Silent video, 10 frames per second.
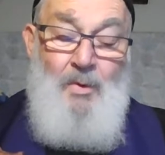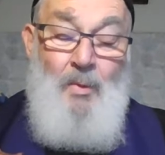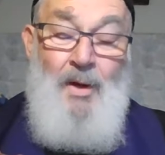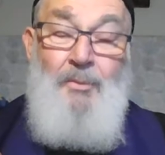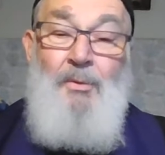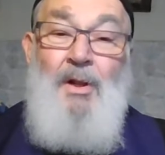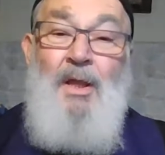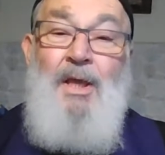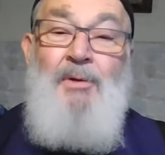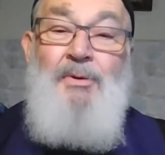When will
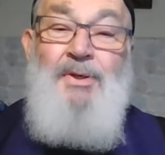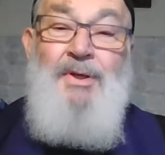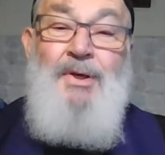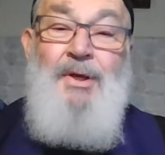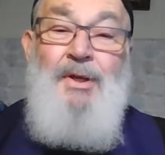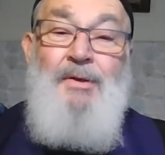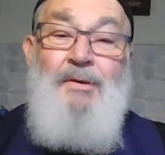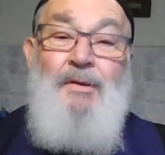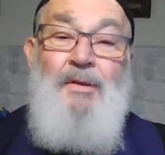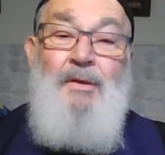he return?
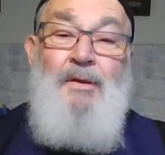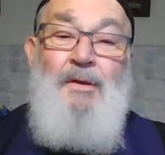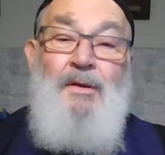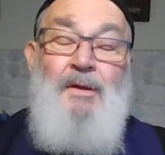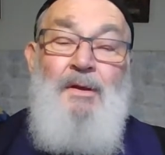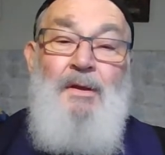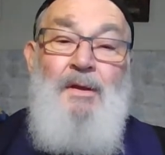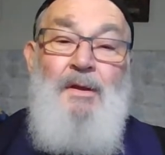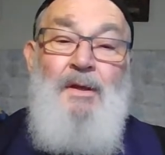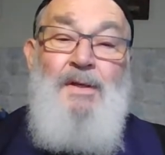
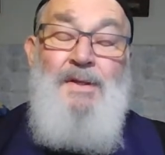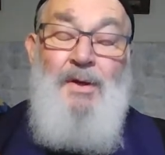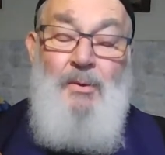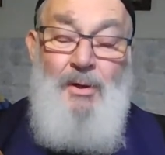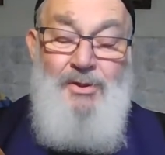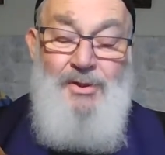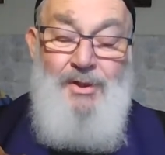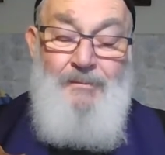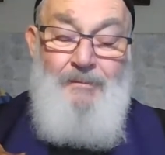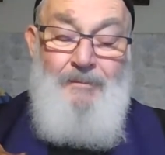Is the question.